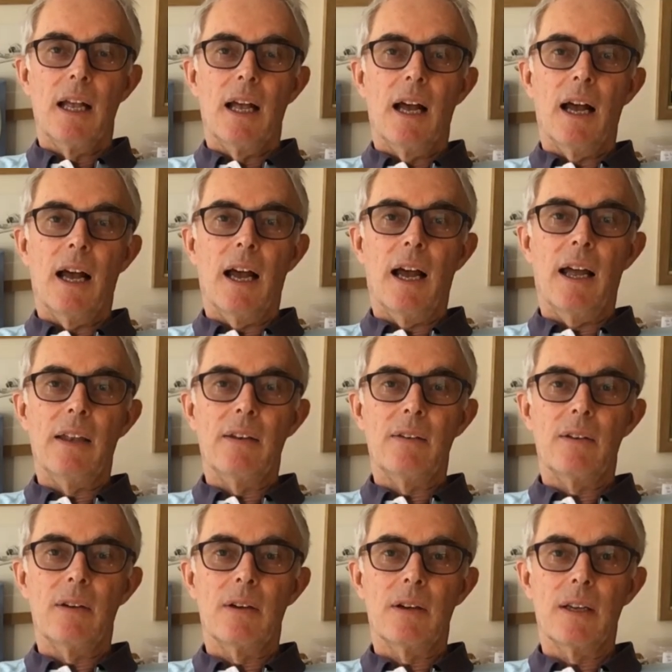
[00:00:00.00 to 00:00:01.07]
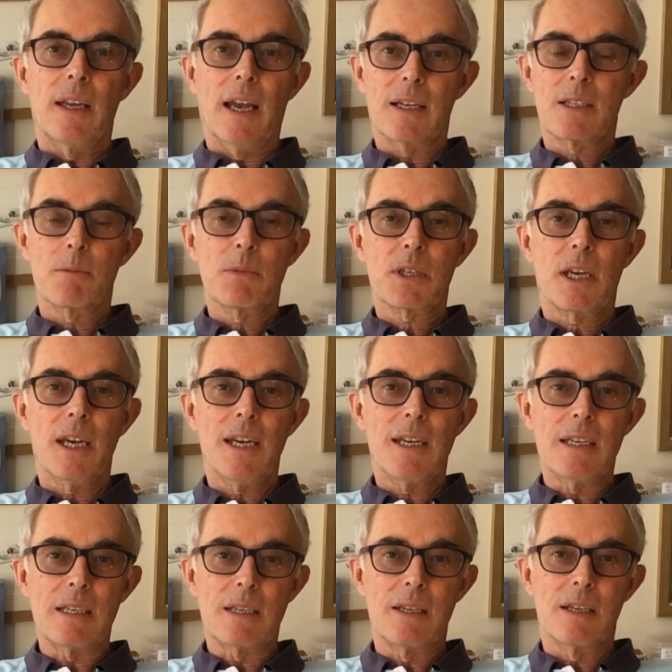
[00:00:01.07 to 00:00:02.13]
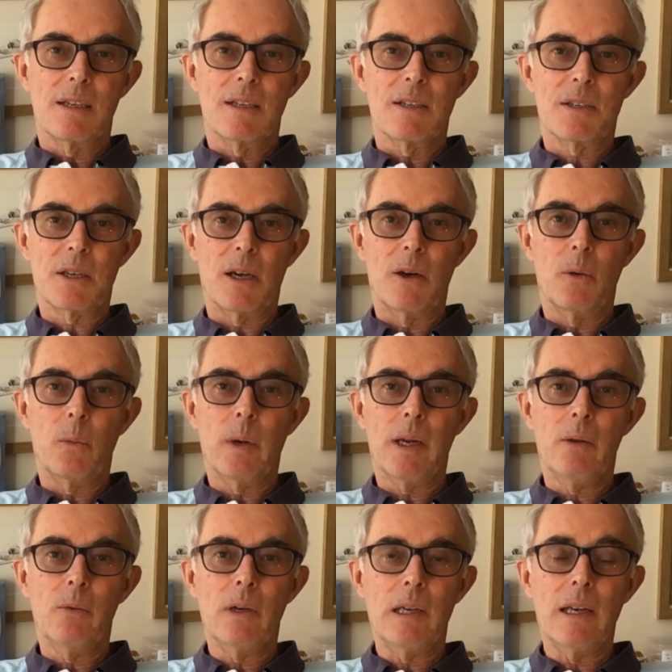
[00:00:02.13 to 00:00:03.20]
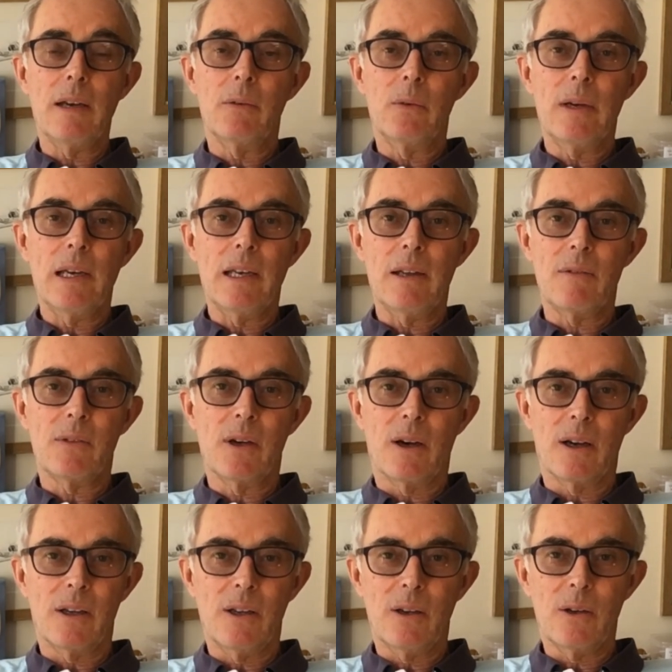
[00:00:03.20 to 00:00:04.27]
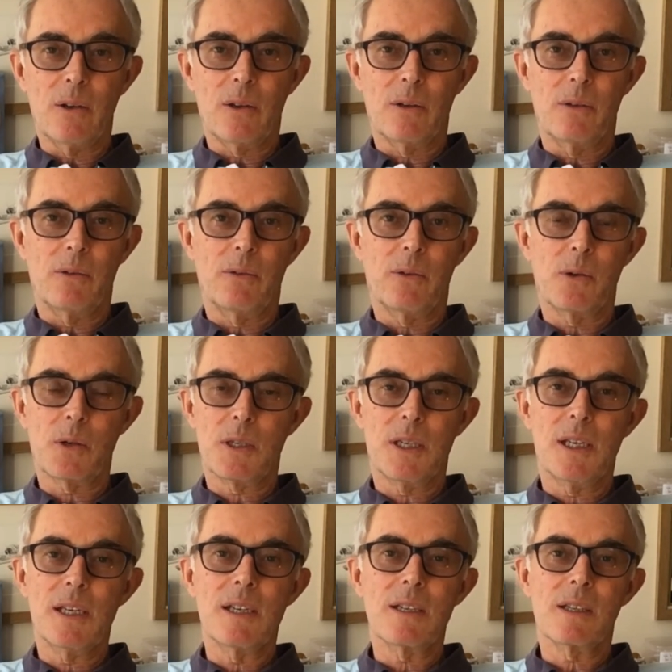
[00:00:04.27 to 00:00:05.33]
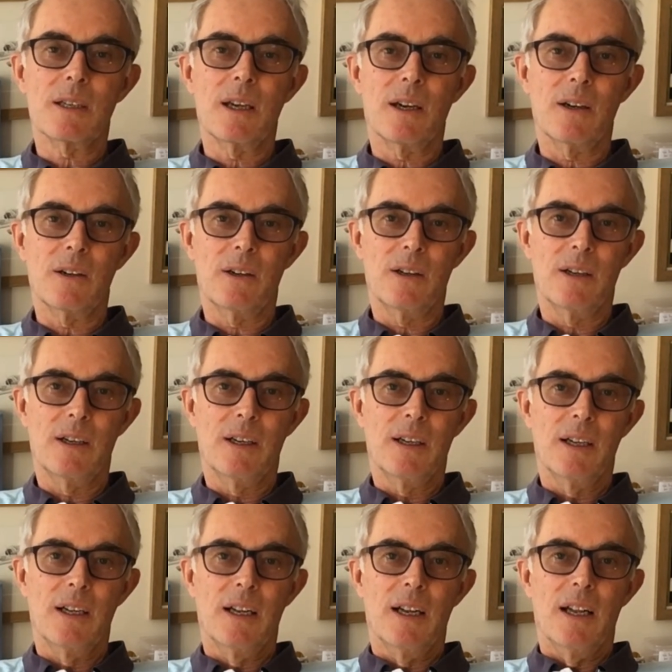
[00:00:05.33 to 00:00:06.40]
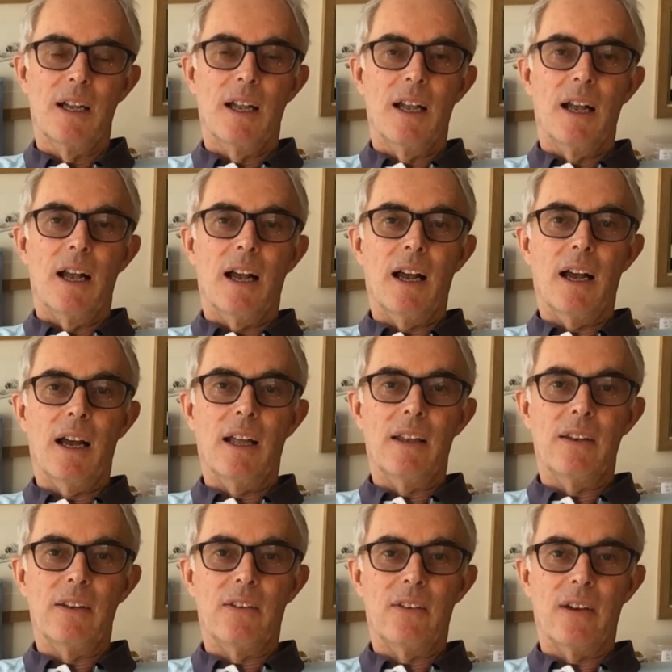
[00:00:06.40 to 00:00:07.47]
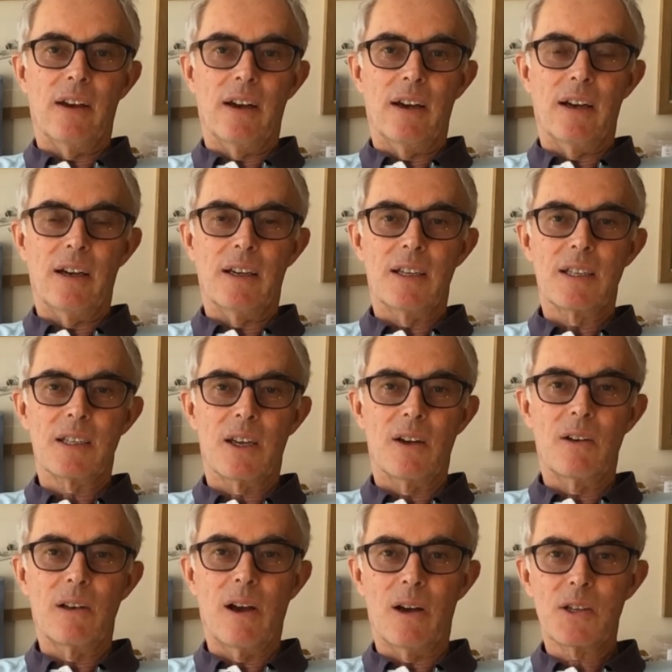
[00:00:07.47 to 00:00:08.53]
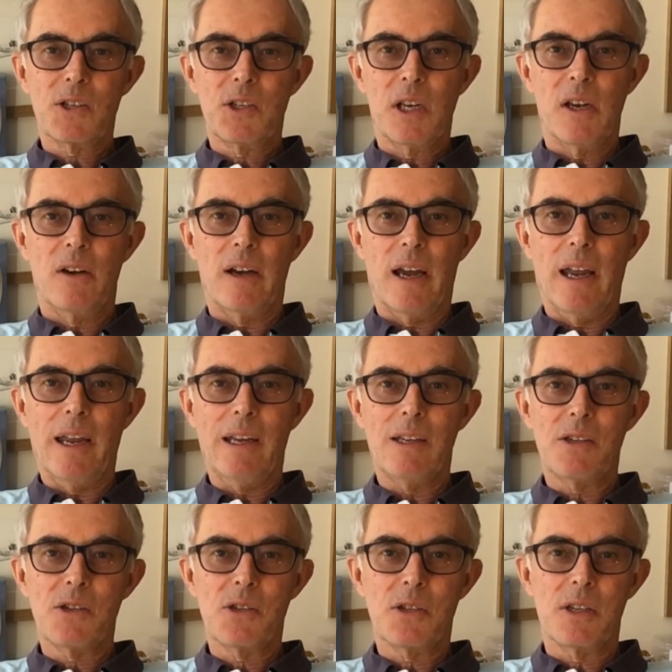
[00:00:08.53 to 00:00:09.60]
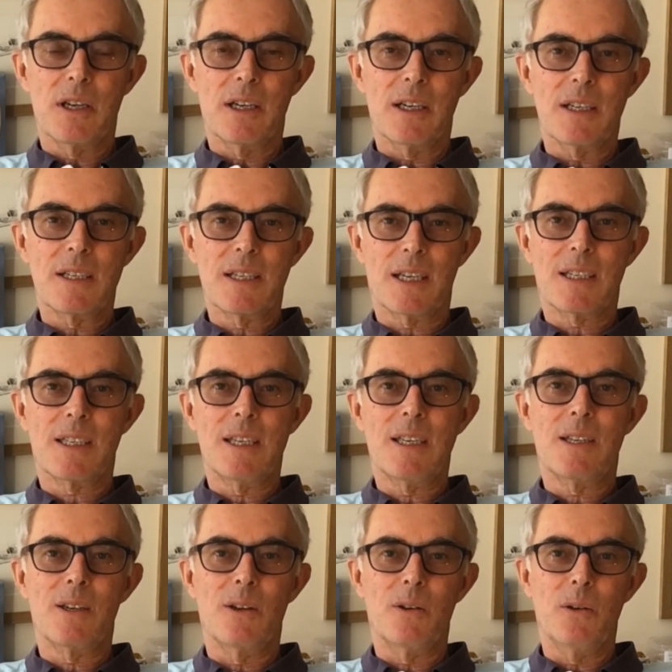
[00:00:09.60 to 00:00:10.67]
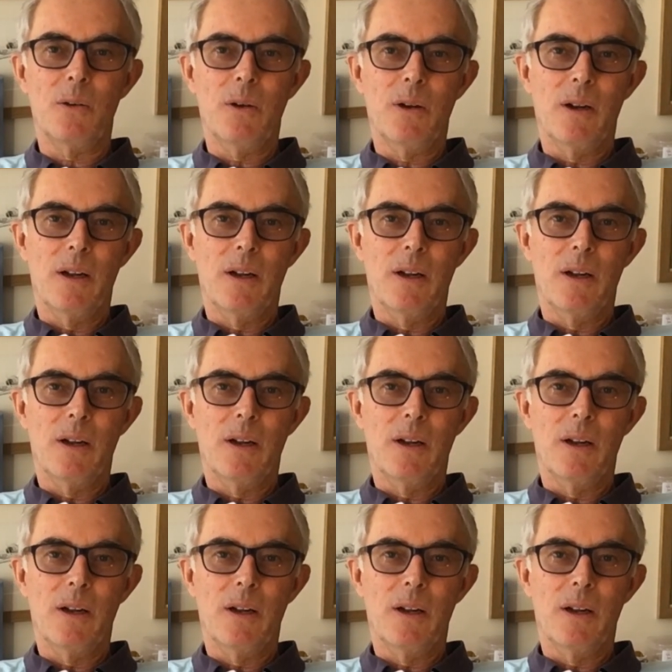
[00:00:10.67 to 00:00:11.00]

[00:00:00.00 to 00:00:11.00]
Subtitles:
And he had some skis. So we relived our youth of 40 years ago. And so last year, at aged 62,